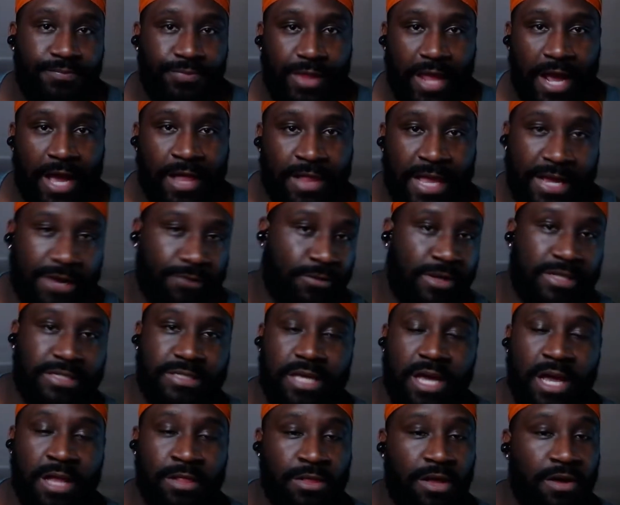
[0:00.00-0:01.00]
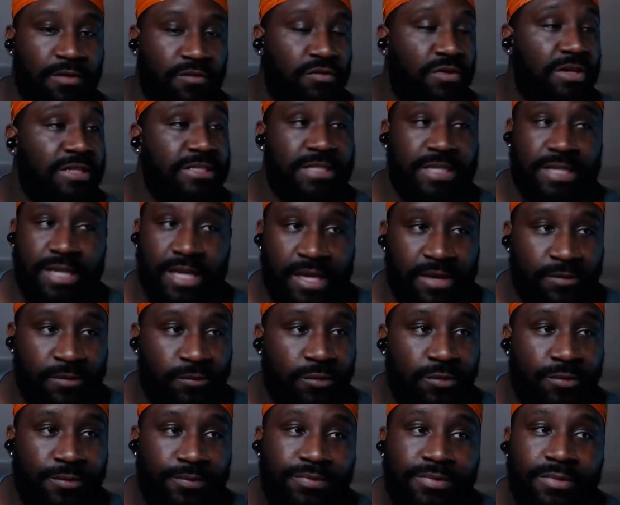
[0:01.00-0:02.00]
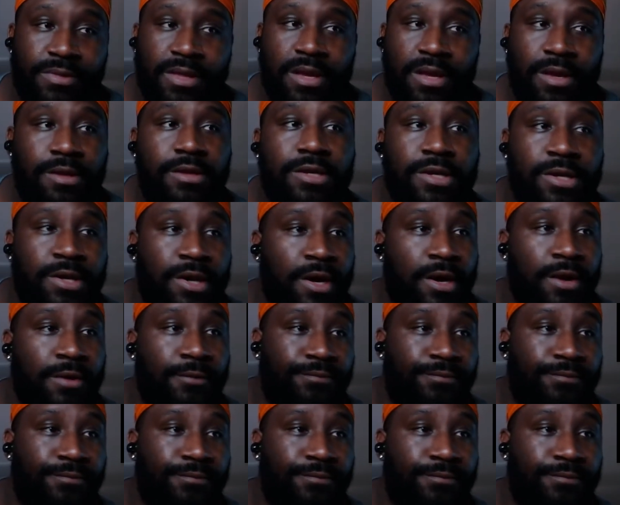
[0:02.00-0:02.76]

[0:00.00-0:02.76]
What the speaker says: I love Resident Evil. You know,